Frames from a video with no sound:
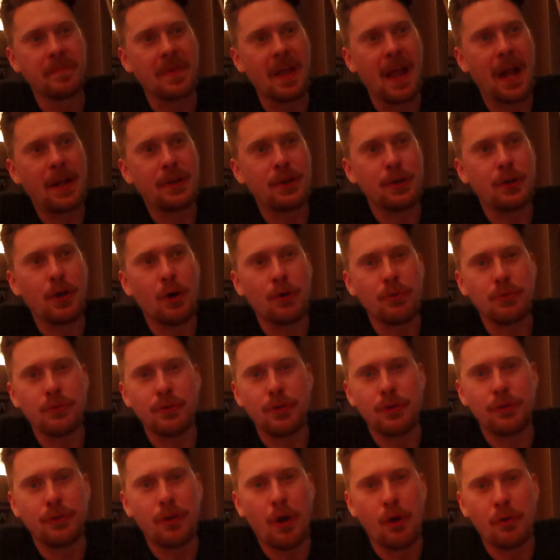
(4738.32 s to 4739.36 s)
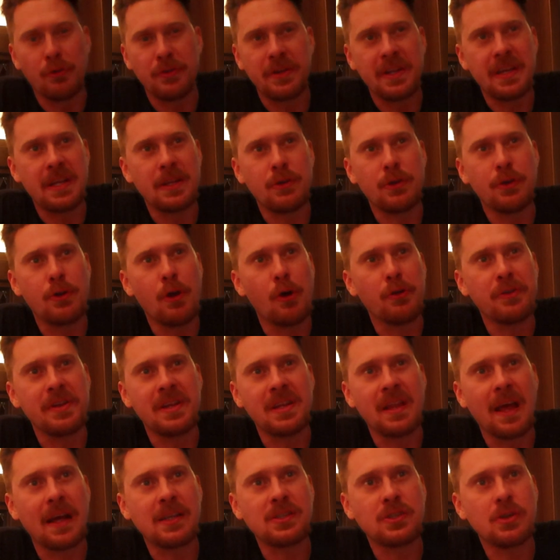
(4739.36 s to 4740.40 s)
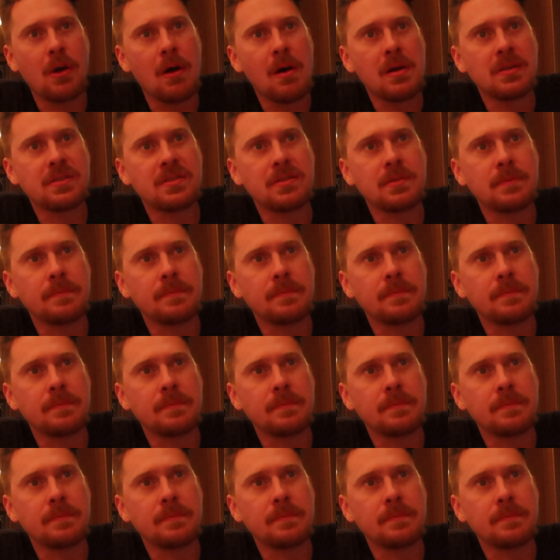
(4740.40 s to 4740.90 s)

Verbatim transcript: And you don't, it you is don't hot. Need, you don't need like sauce.